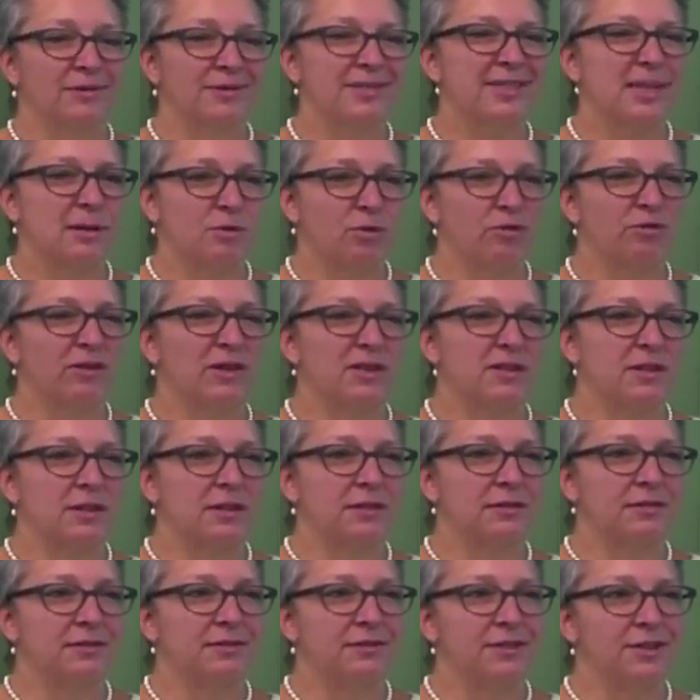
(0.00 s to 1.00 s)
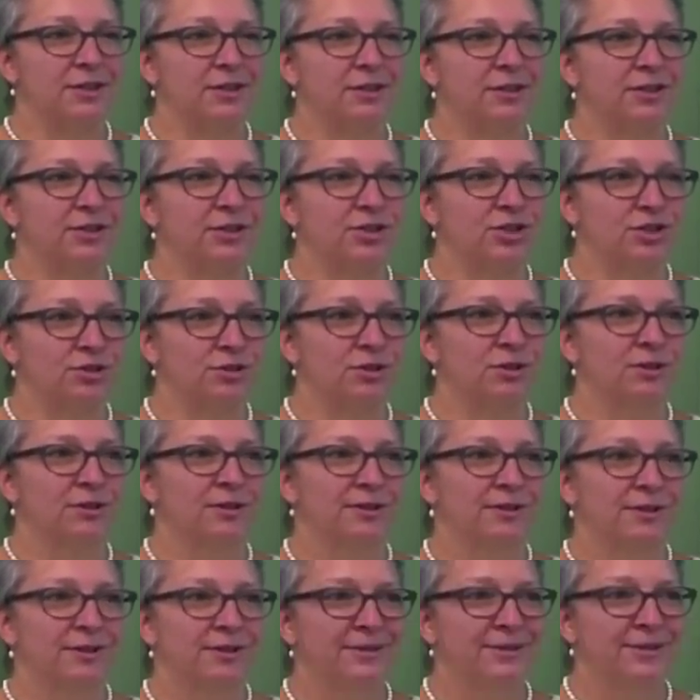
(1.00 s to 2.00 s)
some of us had teenage
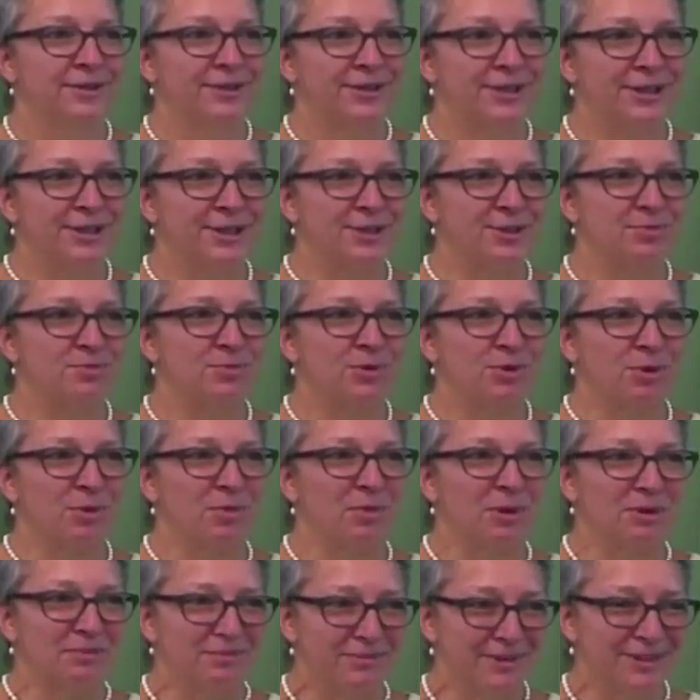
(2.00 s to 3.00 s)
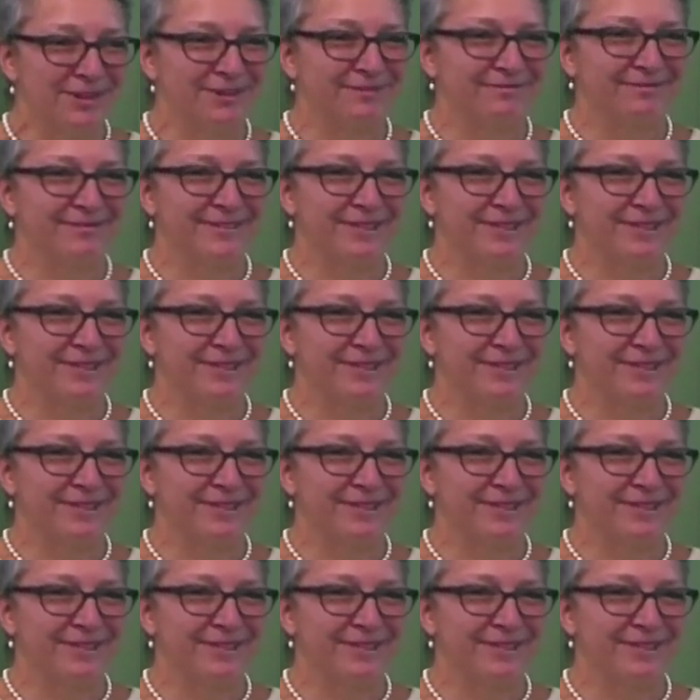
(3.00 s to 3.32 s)
kids' problems.